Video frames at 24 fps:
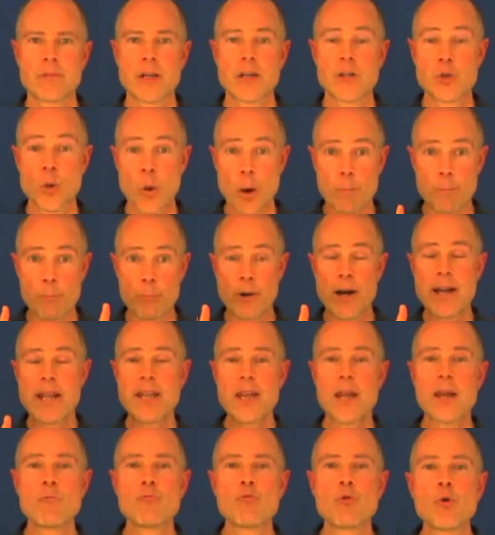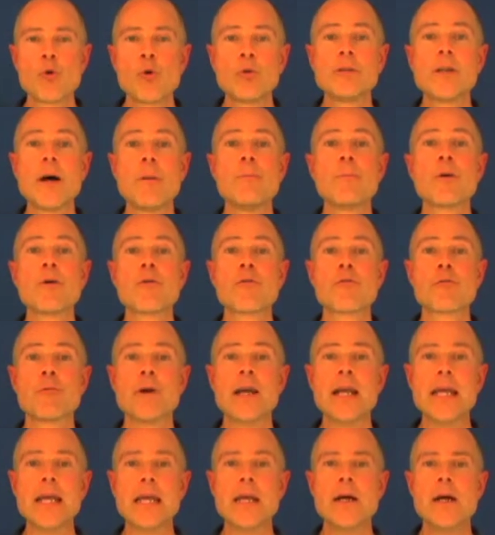So I'm breaking rule number
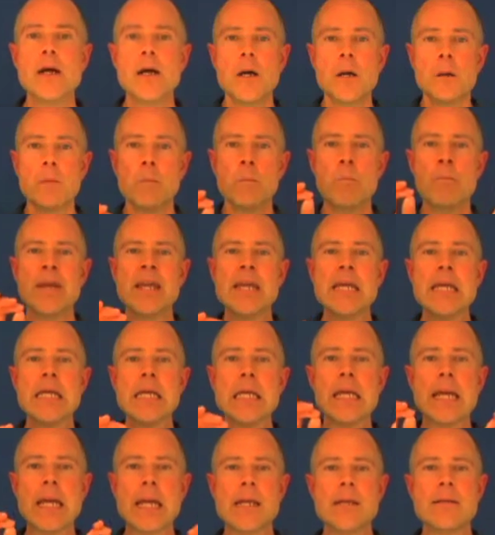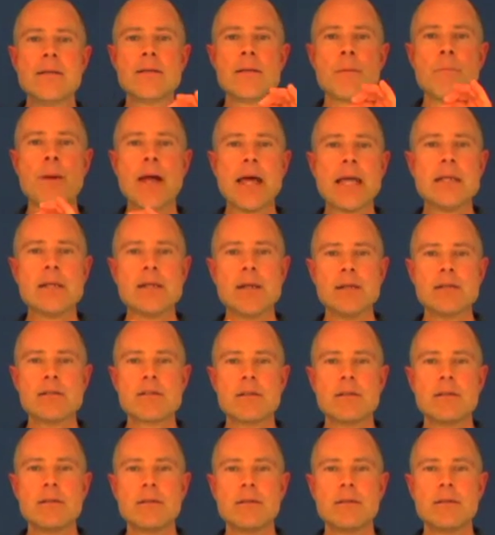3, be independent,
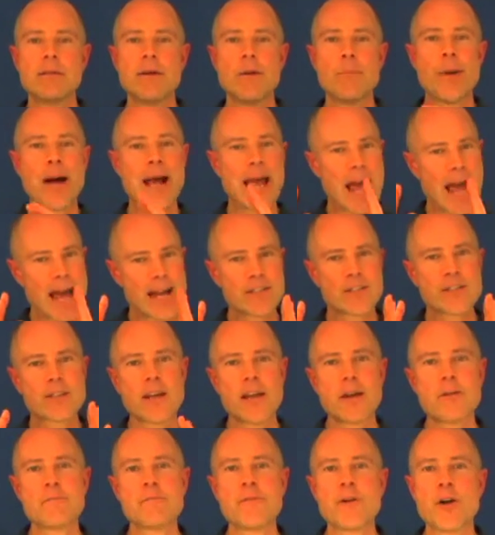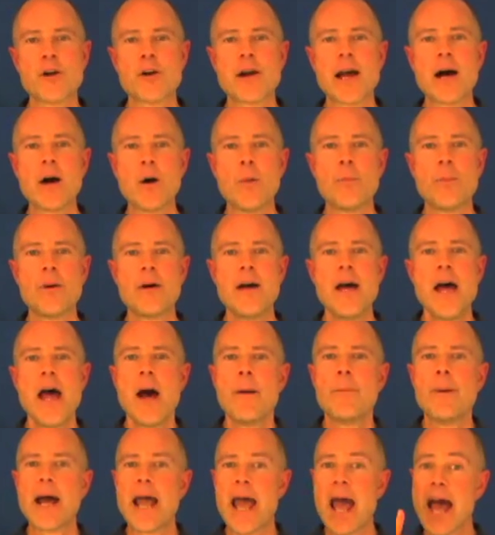by asking for your help,
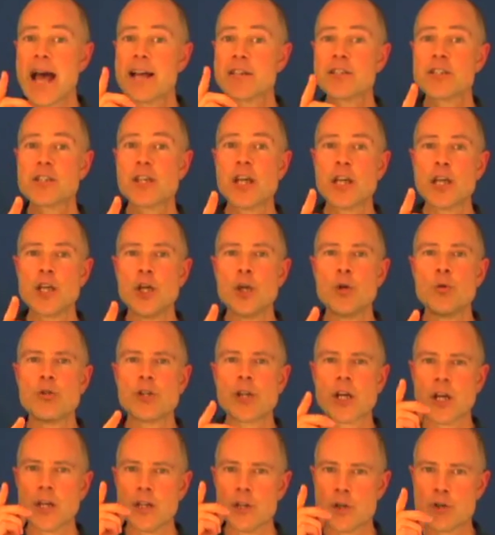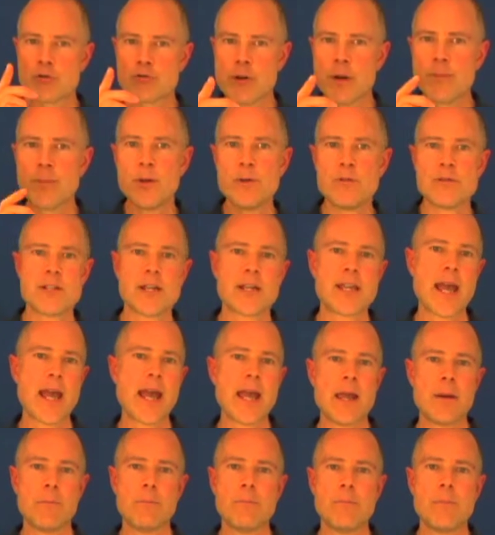by asking you to contribute to
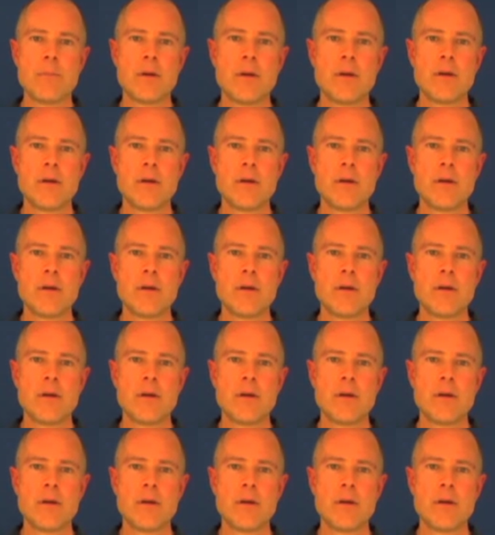GAIM,